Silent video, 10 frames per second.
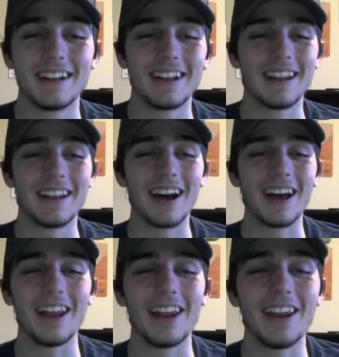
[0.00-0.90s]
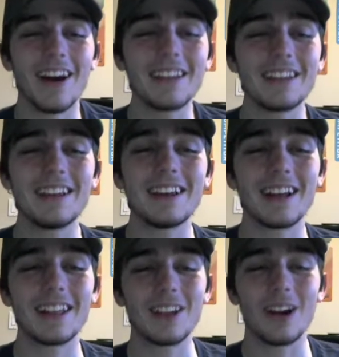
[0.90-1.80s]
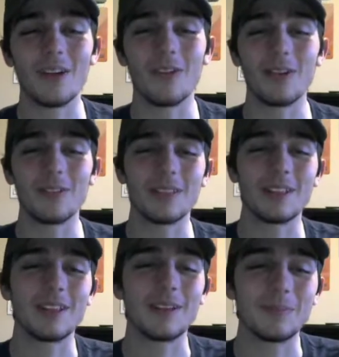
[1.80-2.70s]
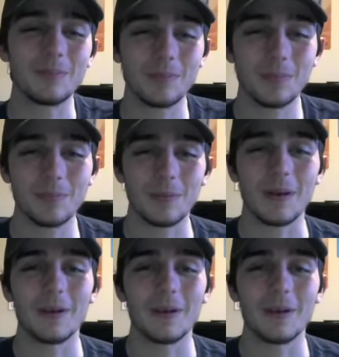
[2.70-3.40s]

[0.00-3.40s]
Not the start I wanted with this team, but